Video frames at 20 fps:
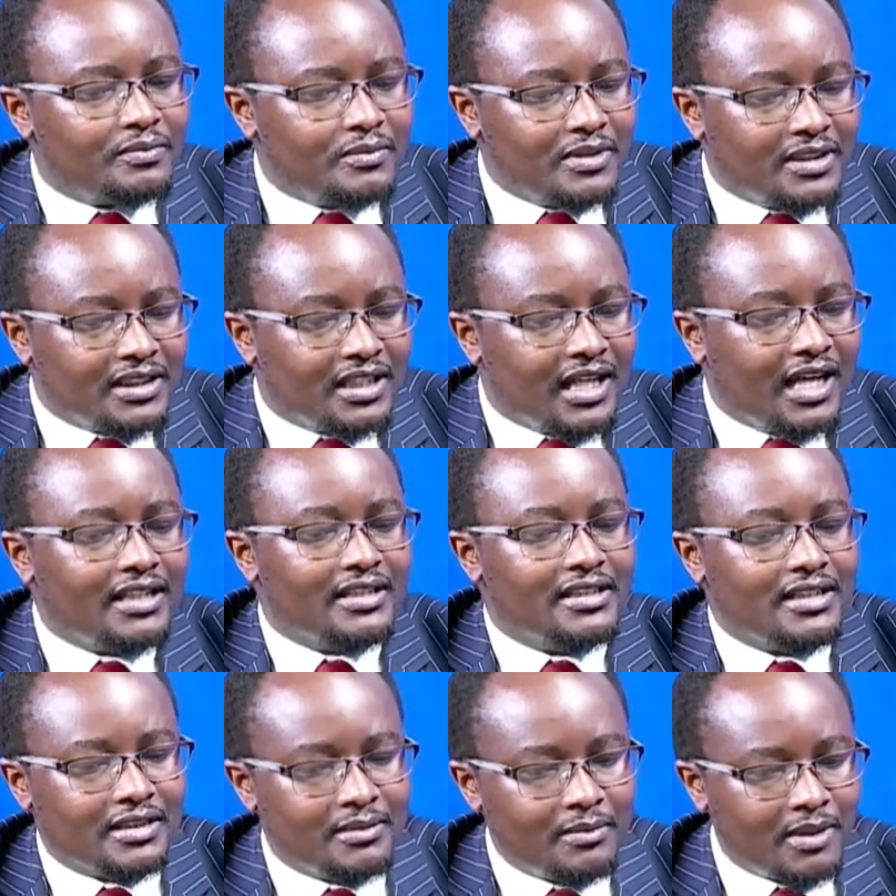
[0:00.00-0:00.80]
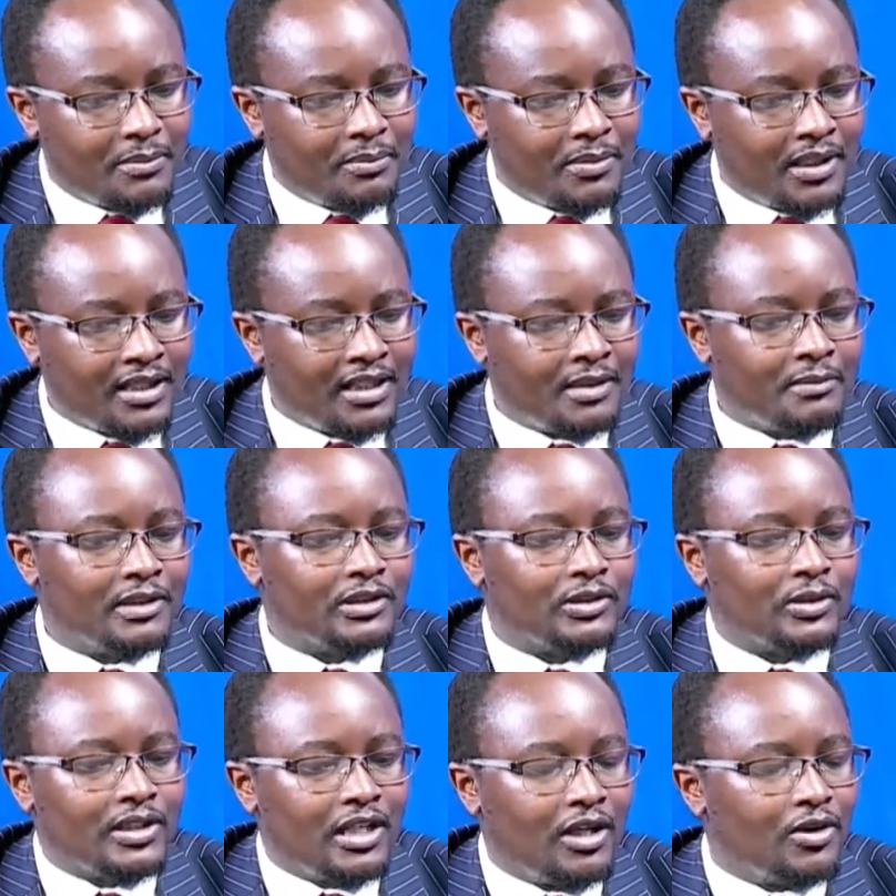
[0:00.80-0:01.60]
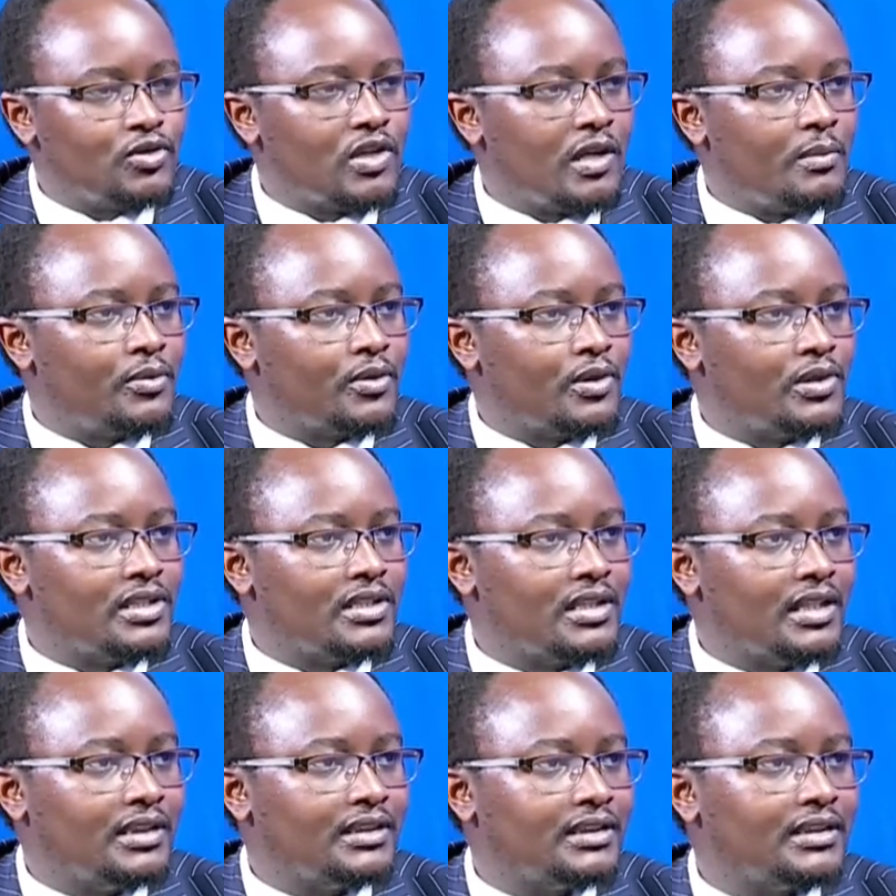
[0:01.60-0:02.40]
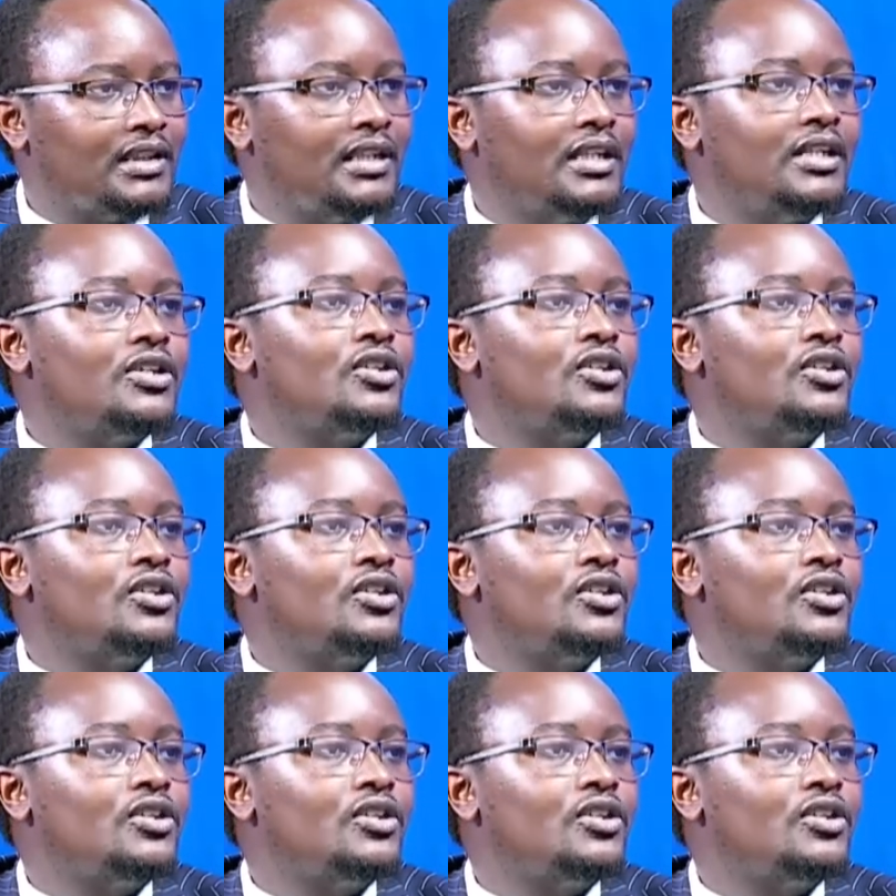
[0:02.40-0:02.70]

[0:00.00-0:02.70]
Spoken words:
been guided by Parliament on how to approach that.